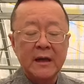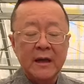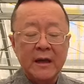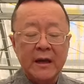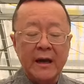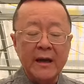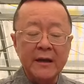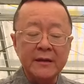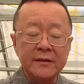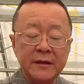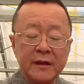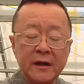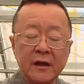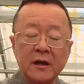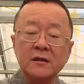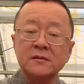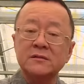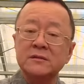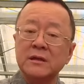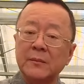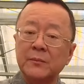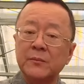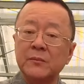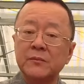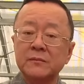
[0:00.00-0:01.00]
And there are
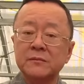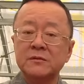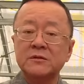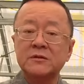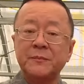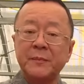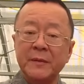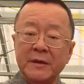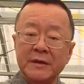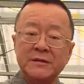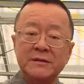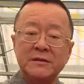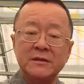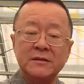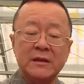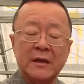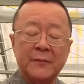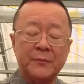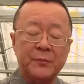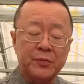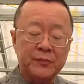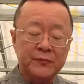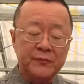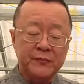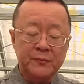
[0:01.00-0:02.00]
some species that
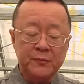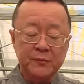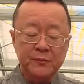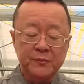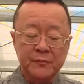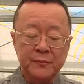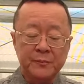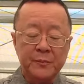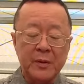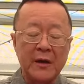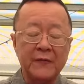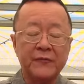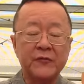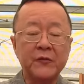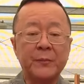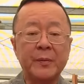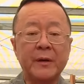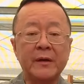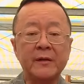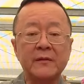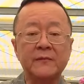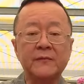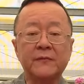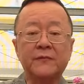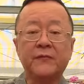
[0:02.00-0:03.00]

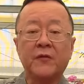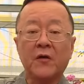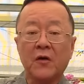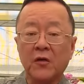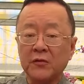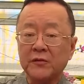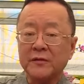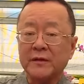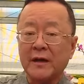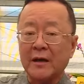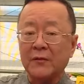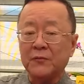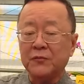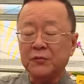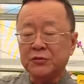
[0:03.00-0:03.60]
Paphiopedilum fairrieanum,